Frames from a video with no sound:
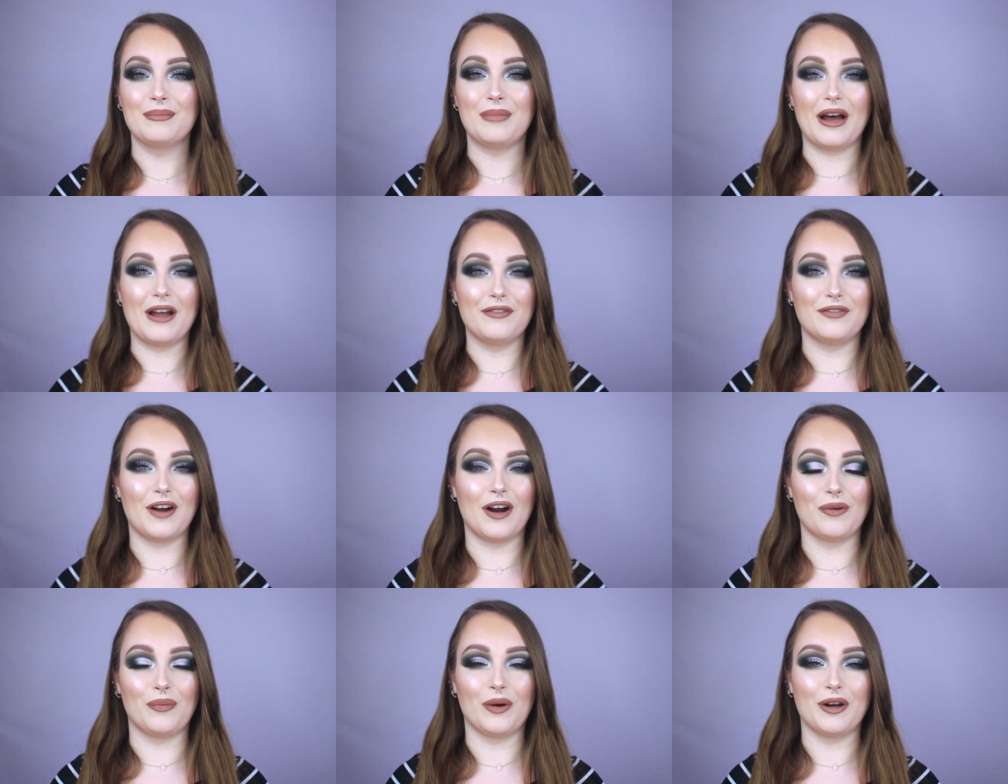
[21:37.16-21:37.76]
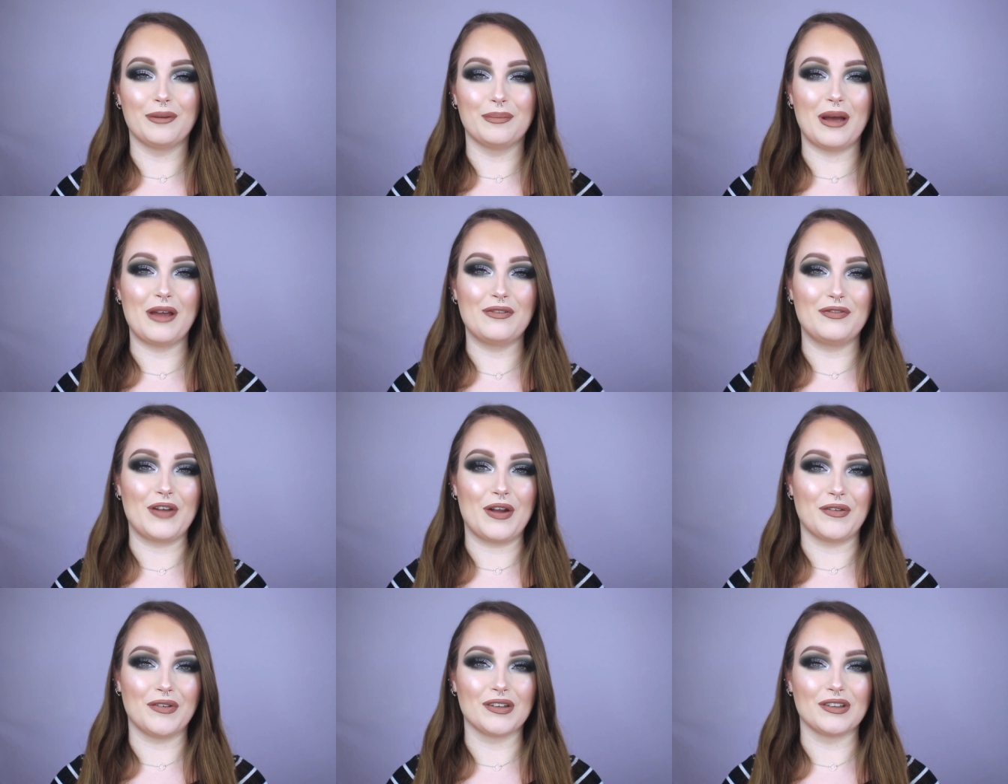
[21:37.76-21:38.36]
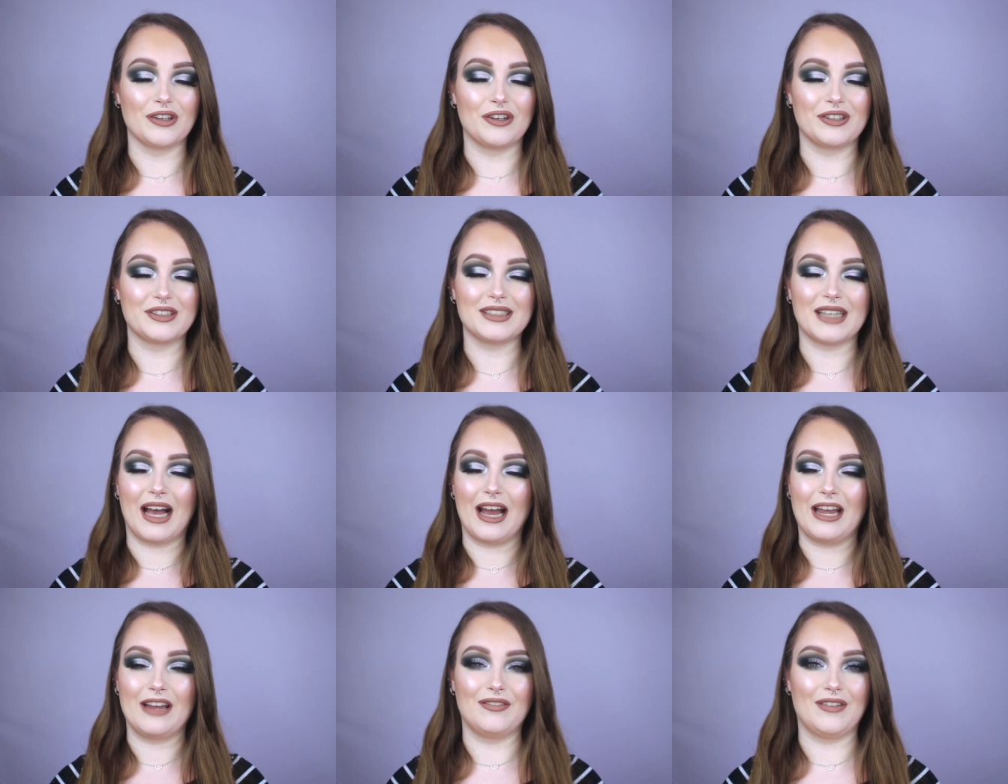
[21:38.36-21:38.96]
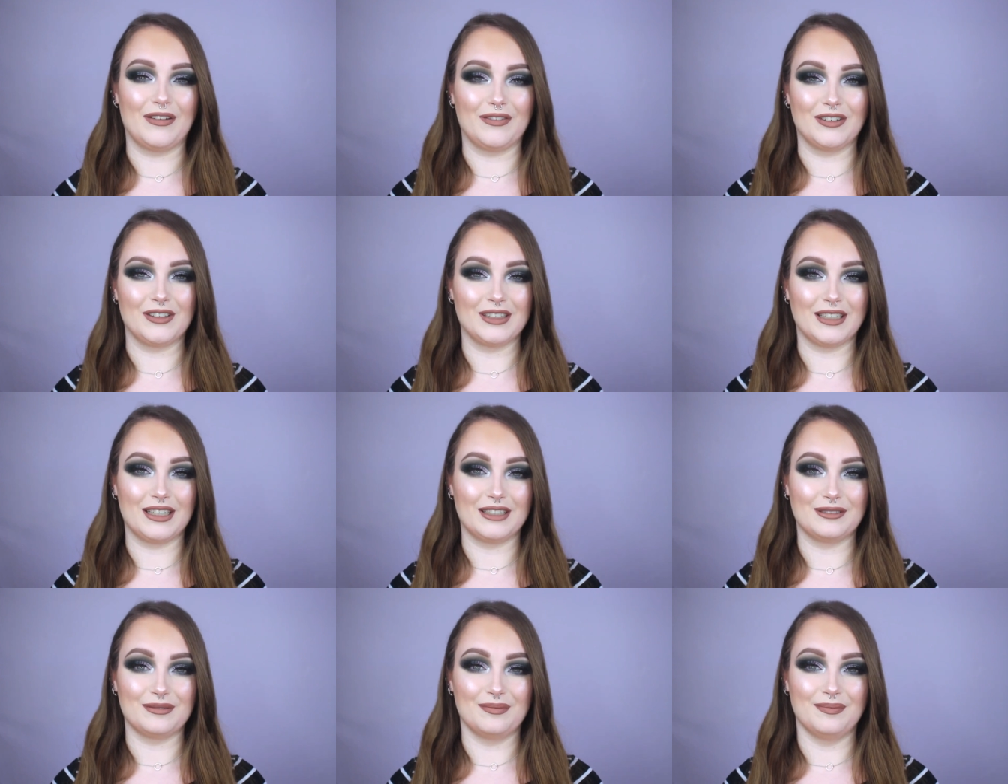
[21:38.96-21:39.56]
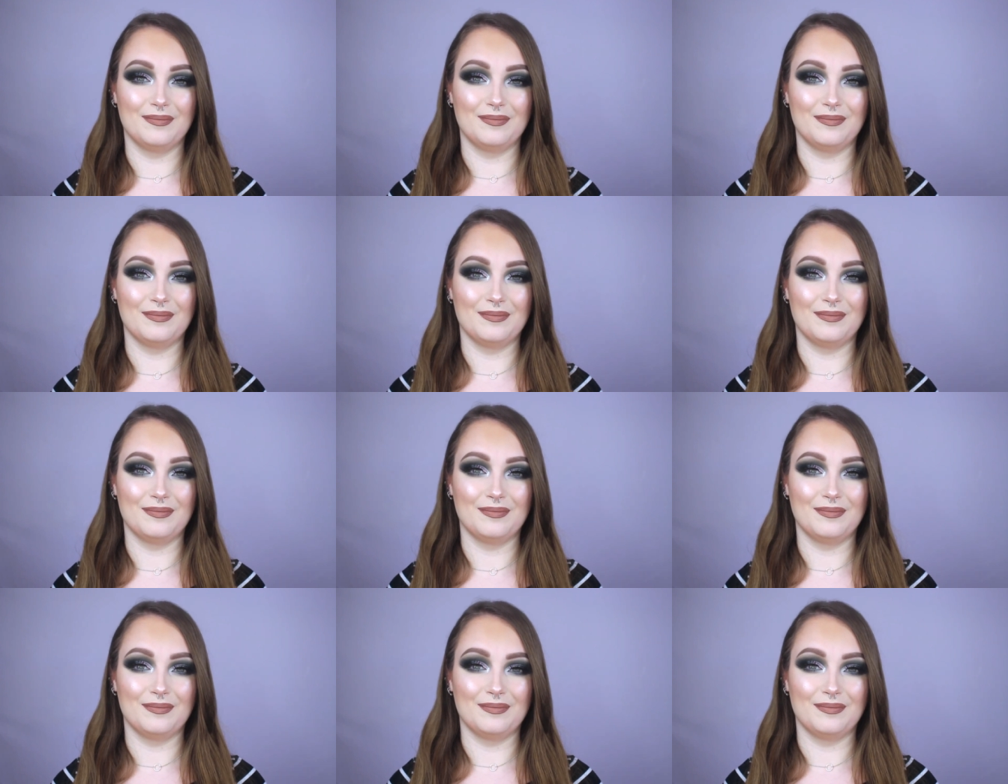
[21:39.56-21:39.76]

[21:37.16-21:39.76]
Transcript: By far one of my favorite looks I have ever done.